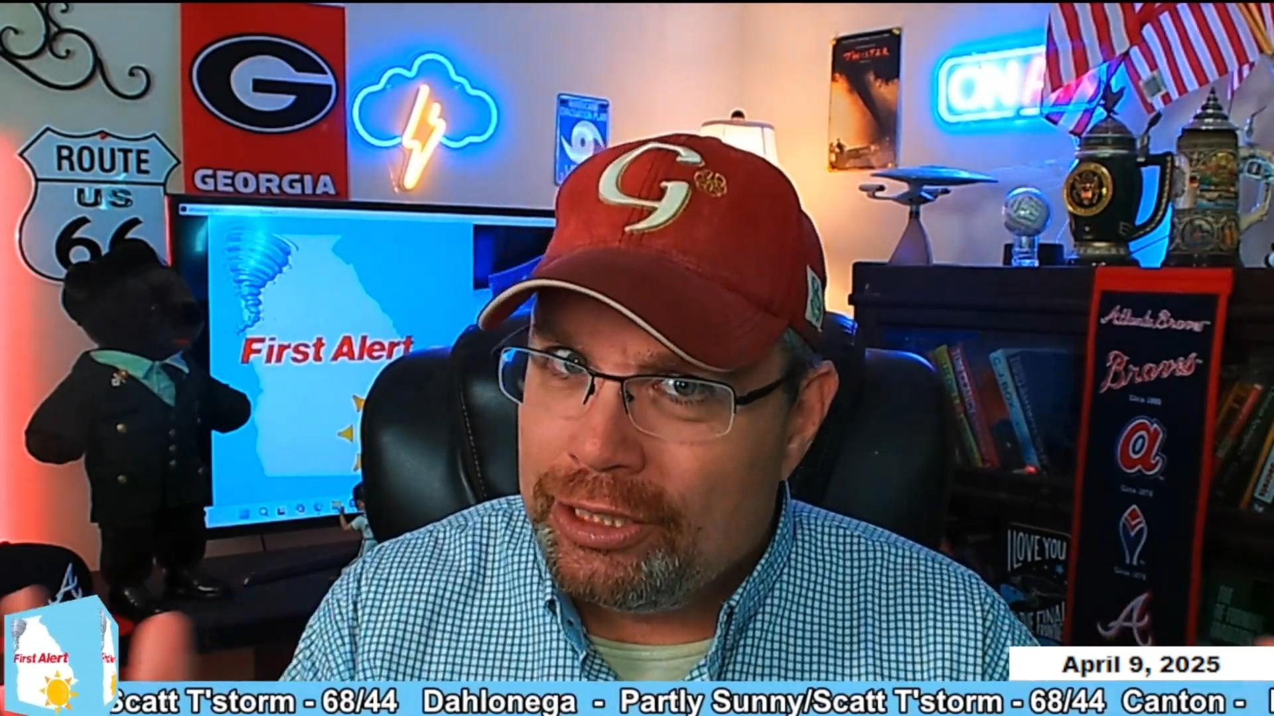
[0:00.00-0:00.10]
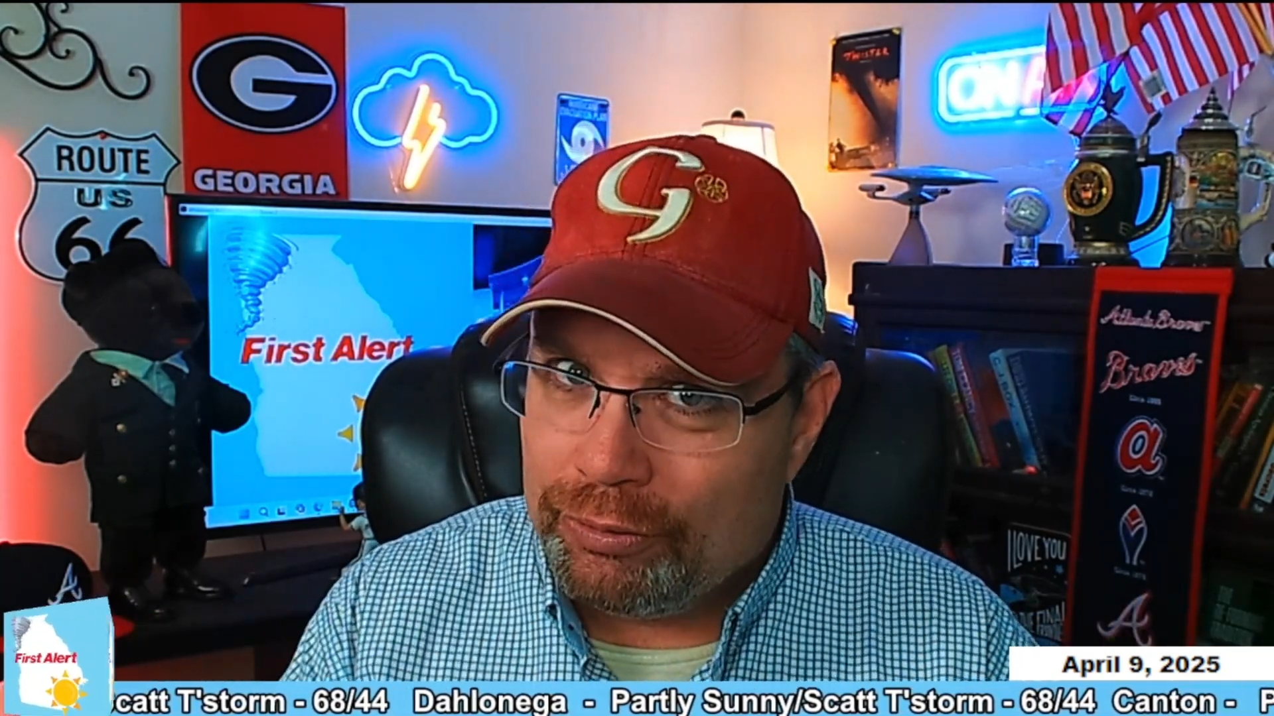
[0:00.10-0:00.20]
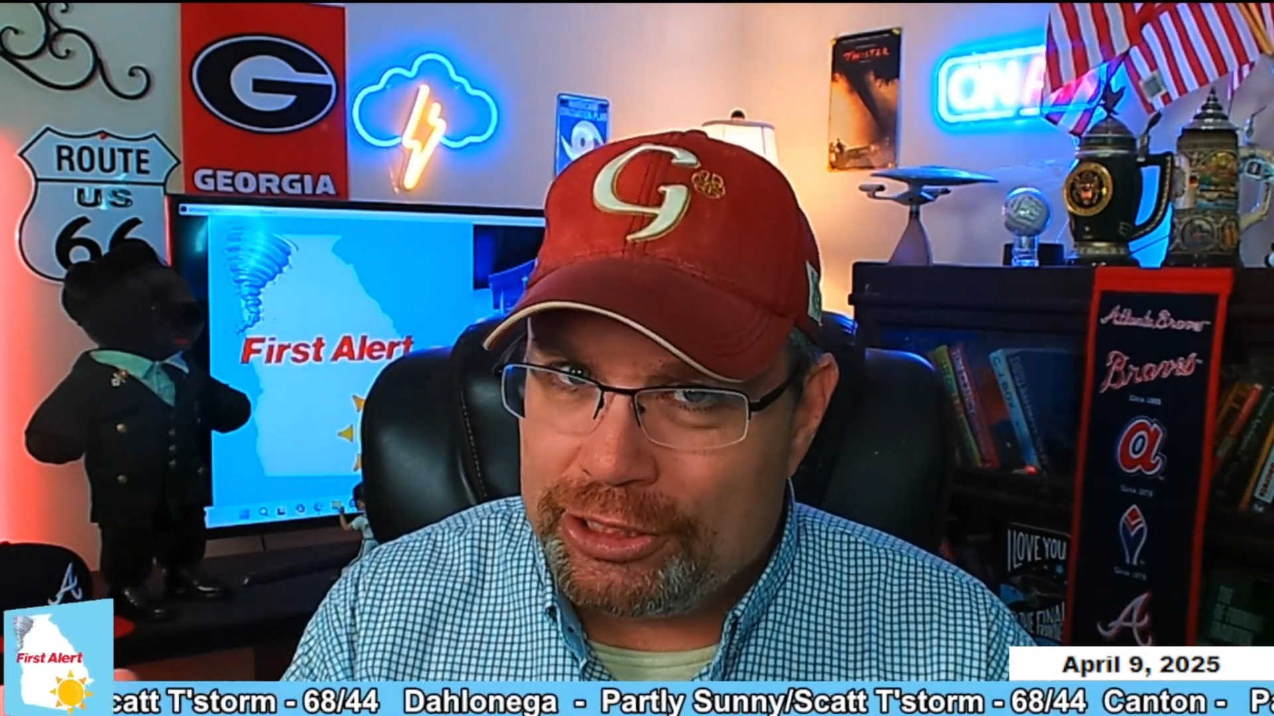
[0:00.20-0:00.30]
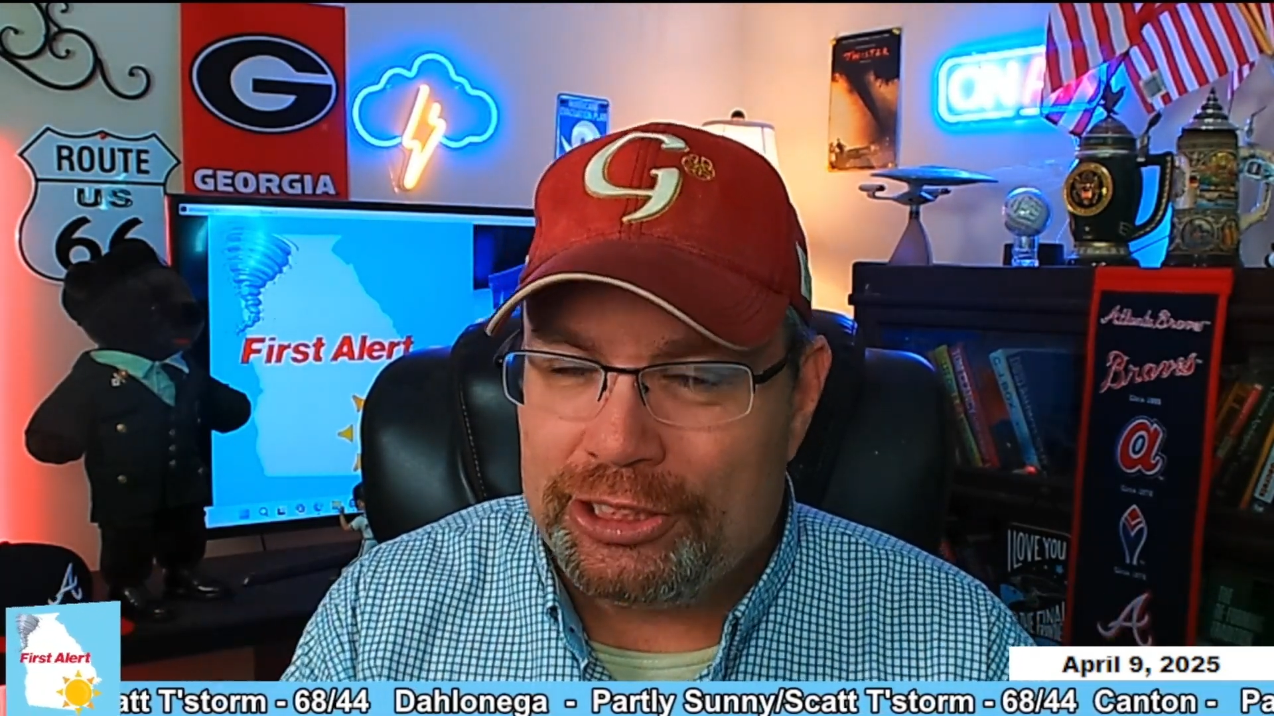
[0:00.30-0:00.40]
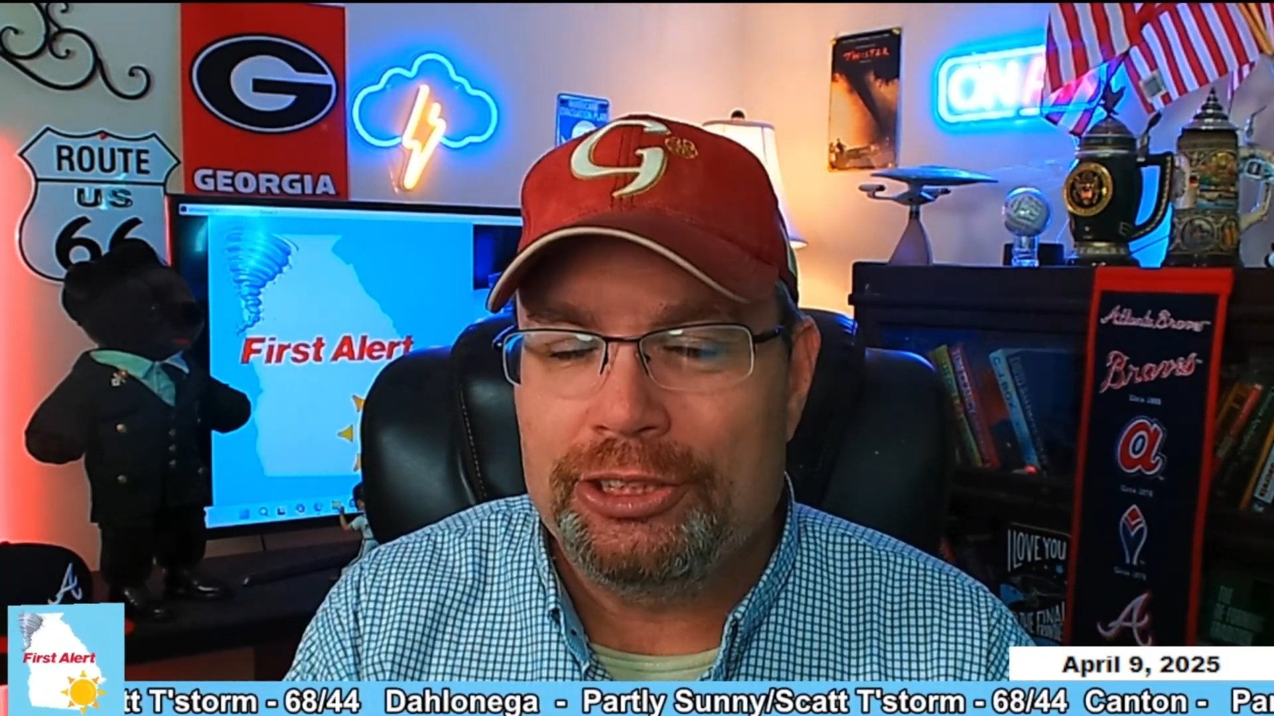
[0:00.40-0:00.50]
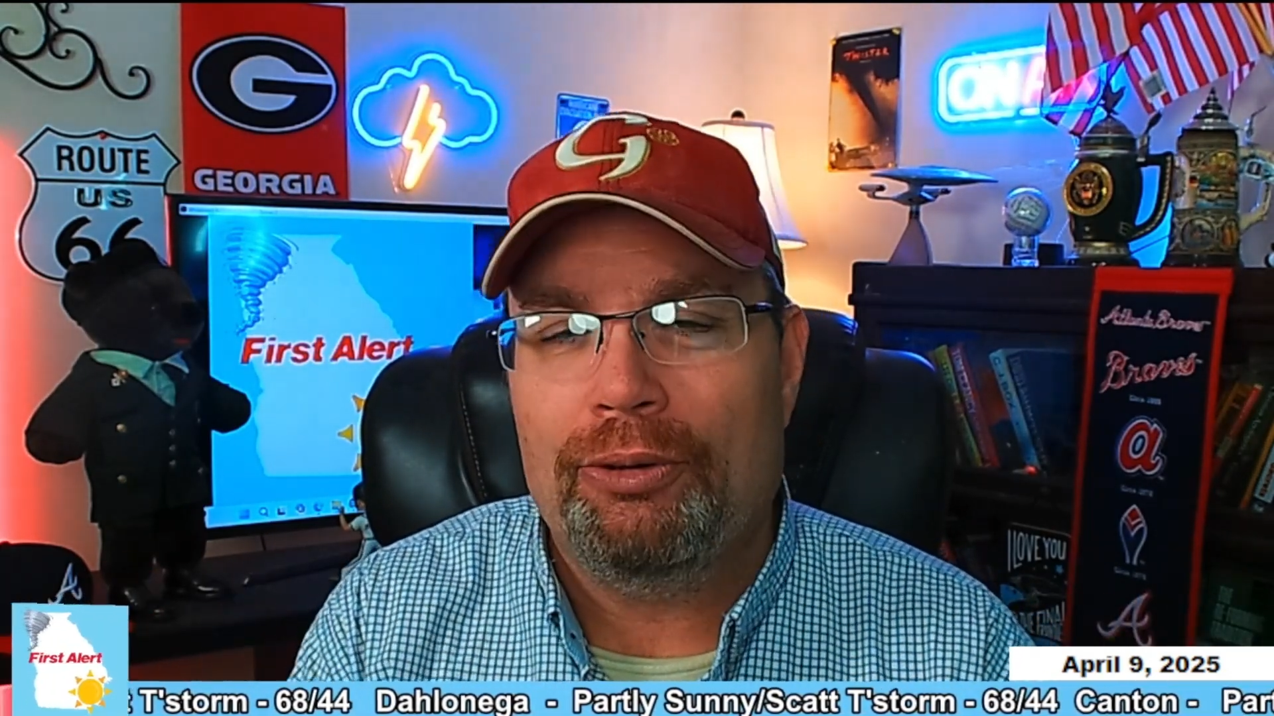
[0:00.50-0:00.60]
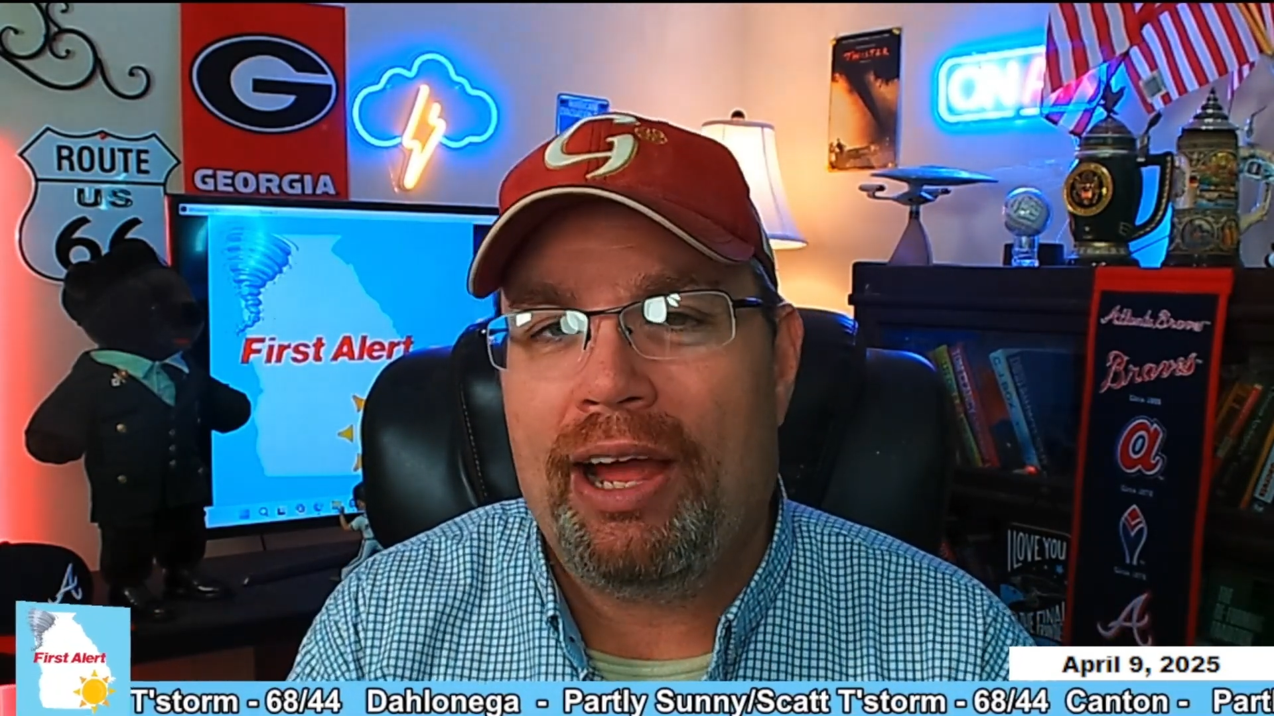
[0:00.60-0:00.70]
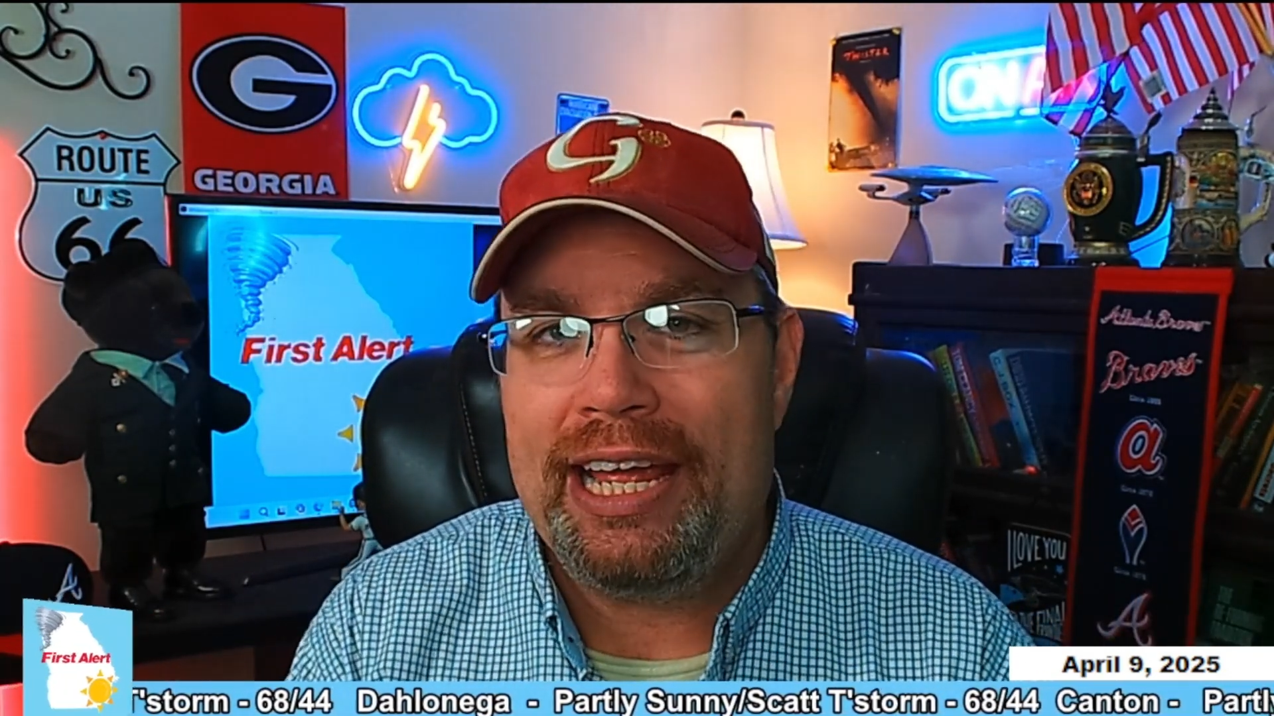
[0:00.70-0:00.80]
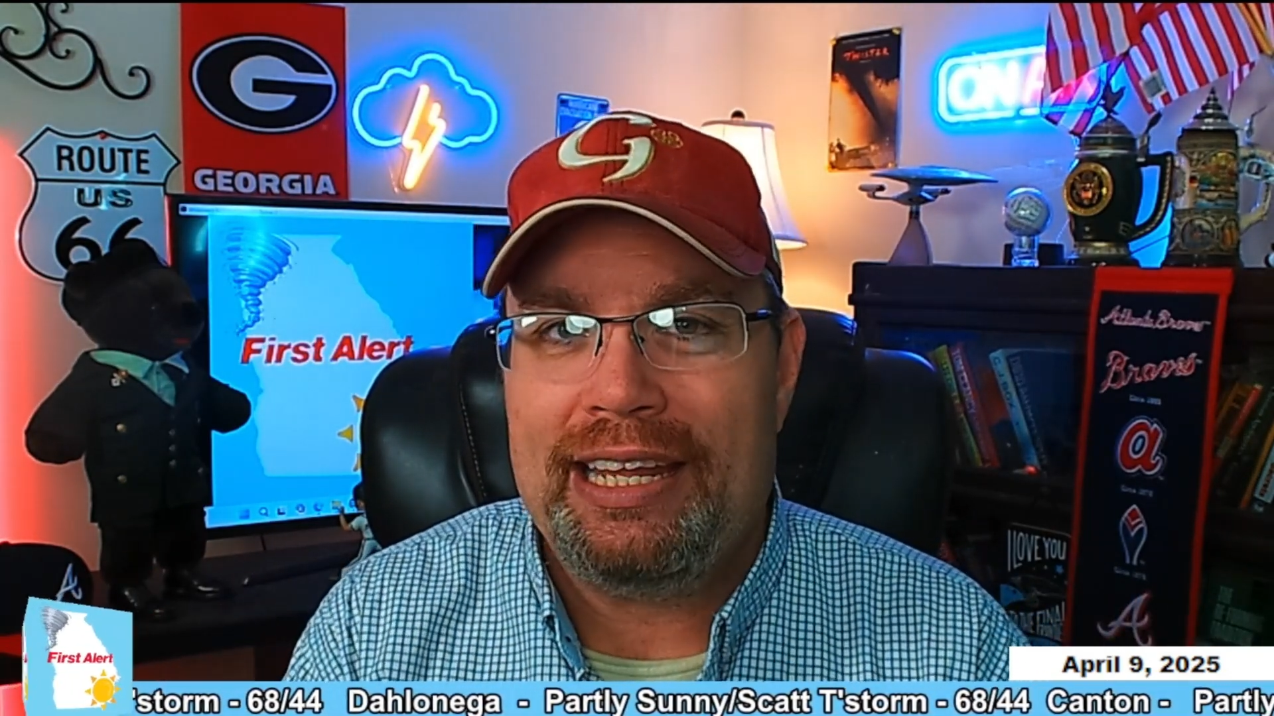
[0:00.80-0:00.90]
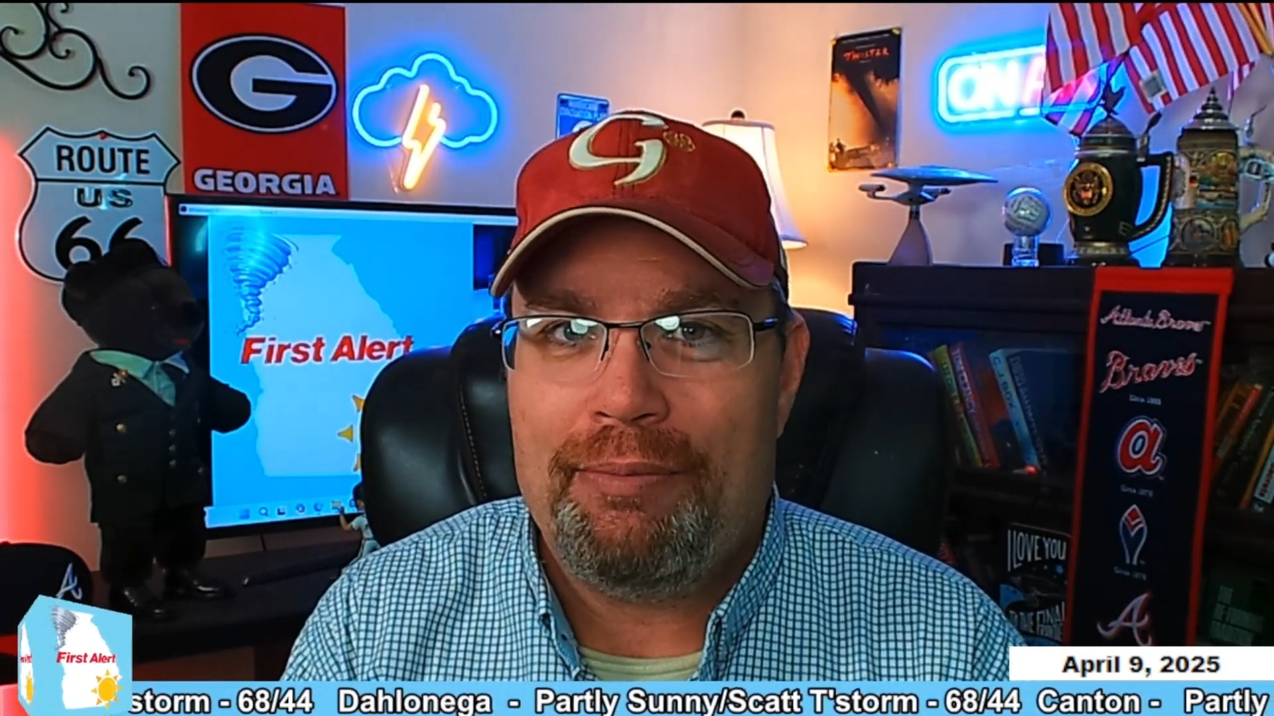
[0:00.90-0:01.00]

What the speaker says: which is great.